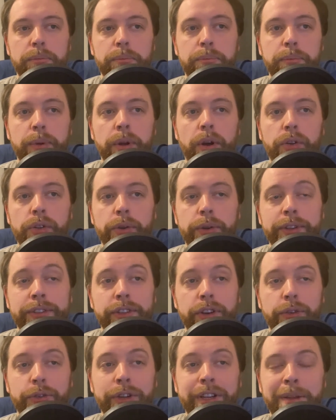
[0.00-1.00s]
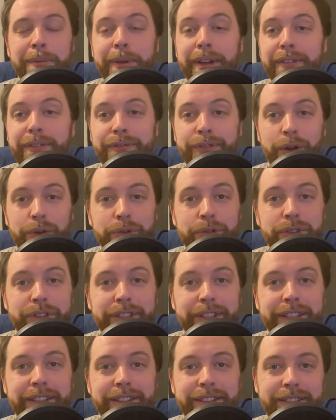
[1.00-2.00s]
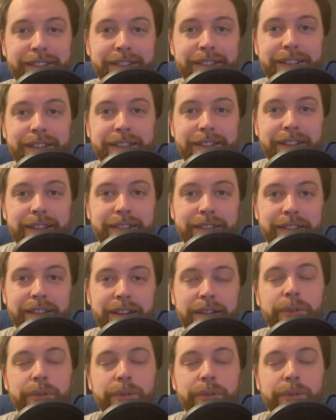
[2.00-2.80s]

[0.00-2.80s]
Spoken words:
Although it's not really my fault, it's Elgato.